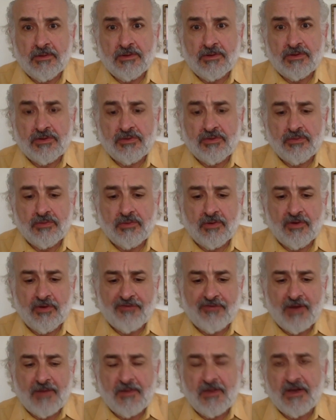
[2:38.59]
to
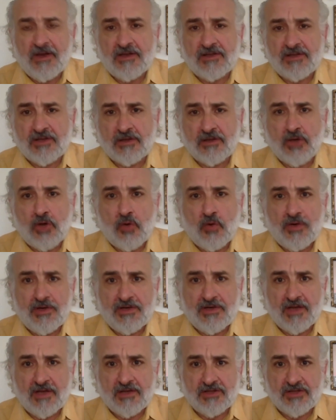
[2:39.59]
frame it as a low
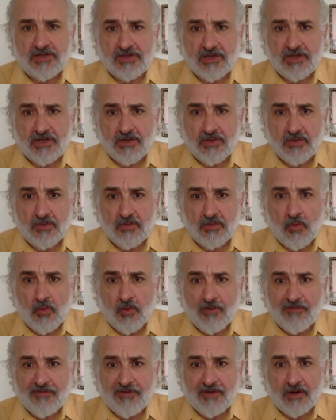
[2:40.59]
intensity
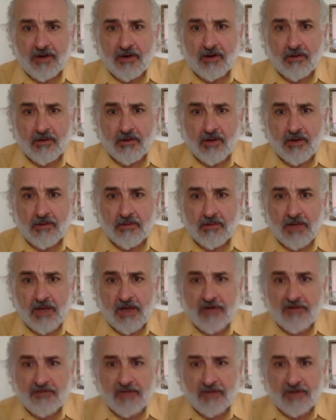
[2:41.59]
warfare
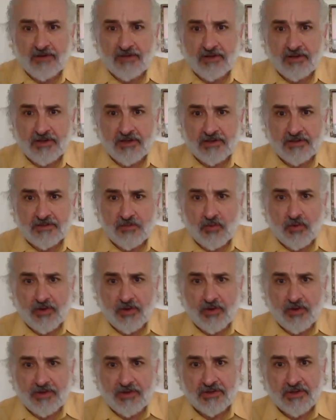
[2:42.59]
conflict at this
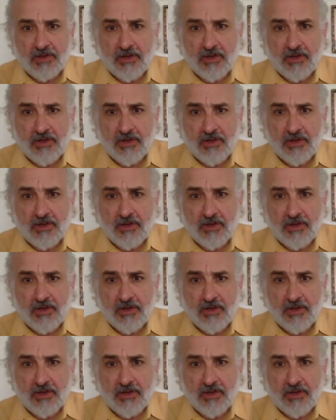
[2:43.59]
point.